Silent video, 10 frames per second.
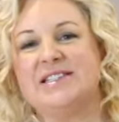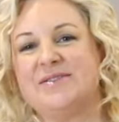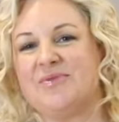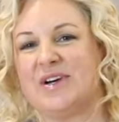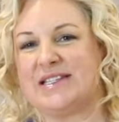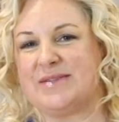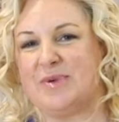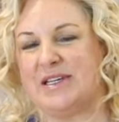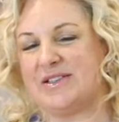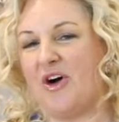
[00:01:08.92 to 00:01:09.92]
some
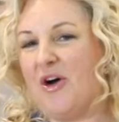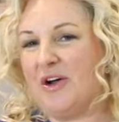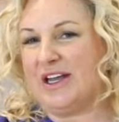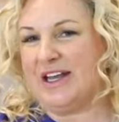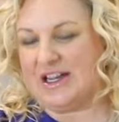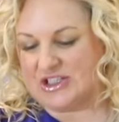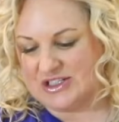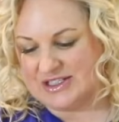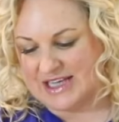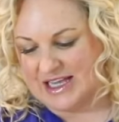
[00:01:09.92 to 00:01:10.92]
recipes on
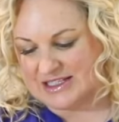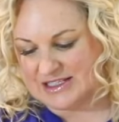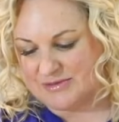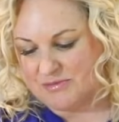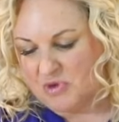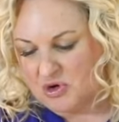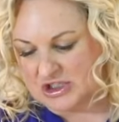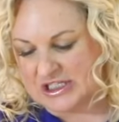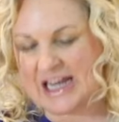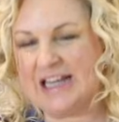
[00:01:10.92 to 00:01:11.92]
ganaches and some more
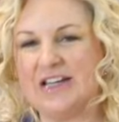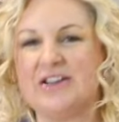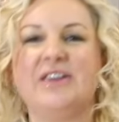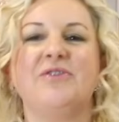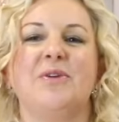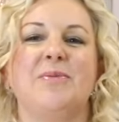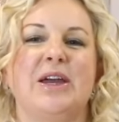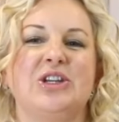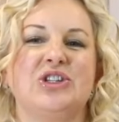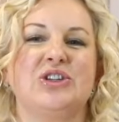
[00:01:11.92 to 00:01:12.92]
technical
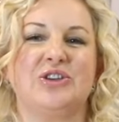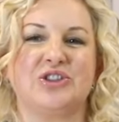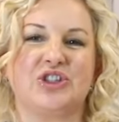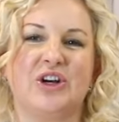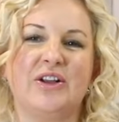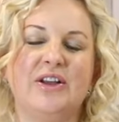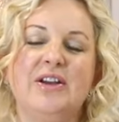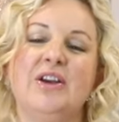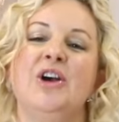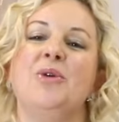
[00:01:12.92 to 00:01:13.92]
information on
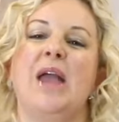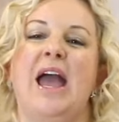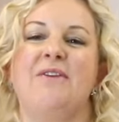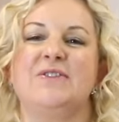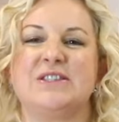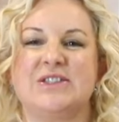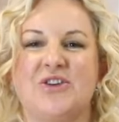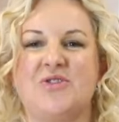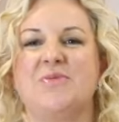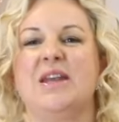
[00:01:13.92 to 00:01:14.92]
chocolate, we have
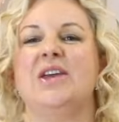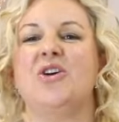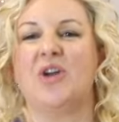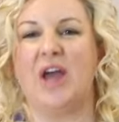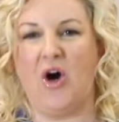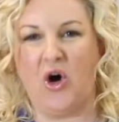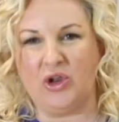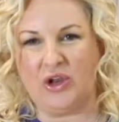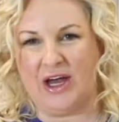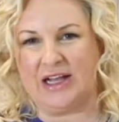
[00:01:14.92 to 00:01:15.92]
so many on our
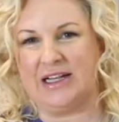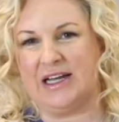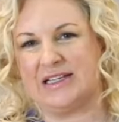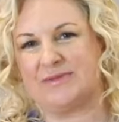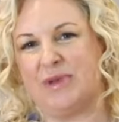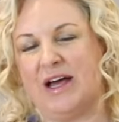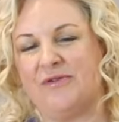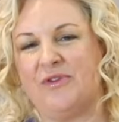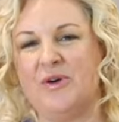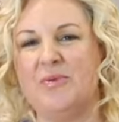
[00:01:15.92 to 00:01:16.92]
online class
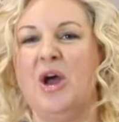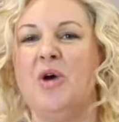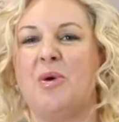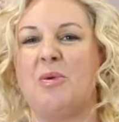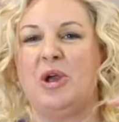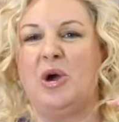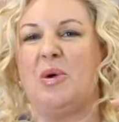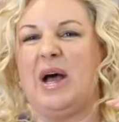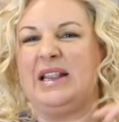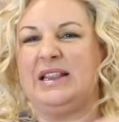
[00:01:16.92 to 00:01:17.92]
platform where we
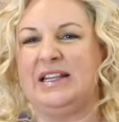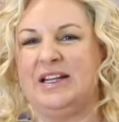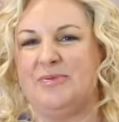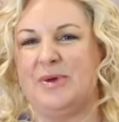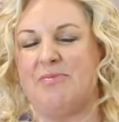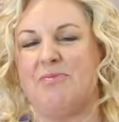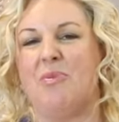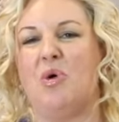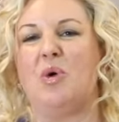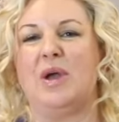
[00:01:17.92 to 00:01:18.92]
go a little bit
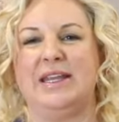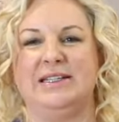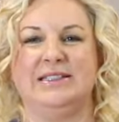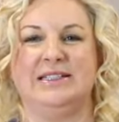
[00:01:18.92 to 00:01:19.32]
more in